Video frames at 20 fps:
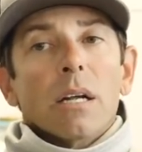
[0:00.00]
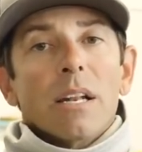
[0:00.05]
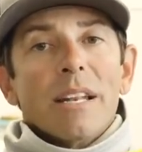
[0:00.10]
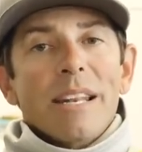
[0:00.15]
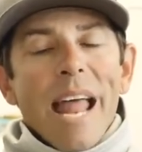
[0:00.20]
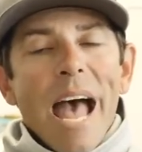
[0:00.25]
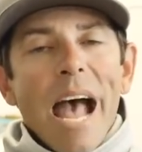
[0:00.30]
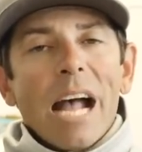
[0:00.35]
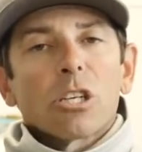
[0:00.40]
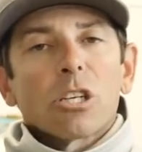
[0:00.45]

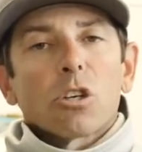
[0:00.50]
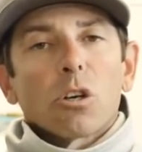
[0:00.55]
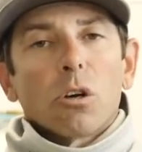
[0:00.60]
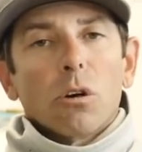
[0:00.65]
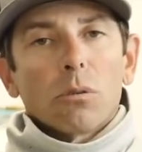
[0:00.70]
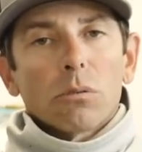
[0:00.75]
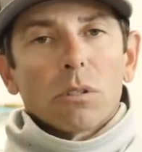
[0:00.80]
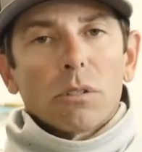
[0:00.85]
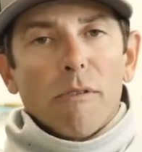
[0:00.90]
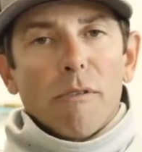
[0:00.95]

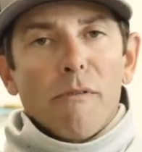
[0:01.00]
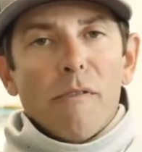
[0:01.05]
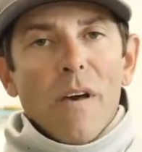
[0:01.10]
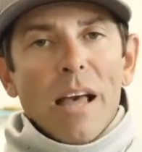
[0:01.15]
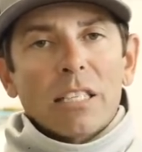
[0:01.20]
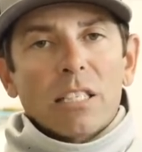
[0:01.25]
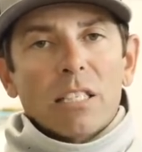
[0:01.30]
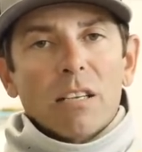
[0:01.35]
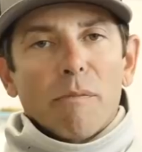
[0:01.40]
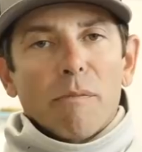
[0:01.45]
natural
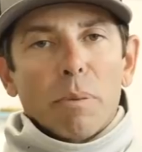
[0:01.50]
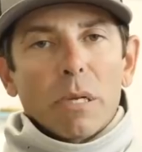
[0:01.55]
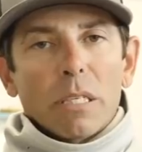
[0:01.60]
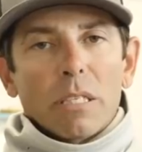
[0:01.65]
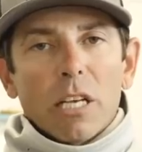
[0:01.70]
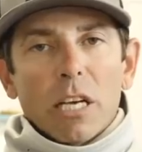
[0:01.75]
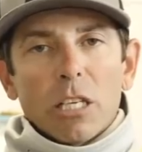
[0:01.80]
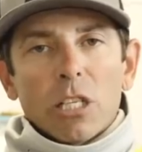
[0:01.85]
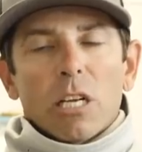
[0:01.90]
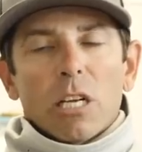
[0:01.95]
defensive
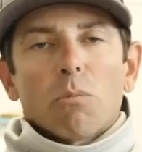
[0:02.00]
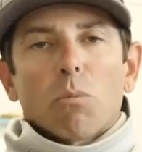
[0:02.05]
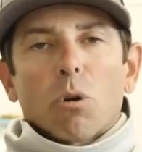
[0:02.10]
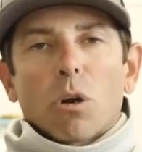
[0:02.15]
position.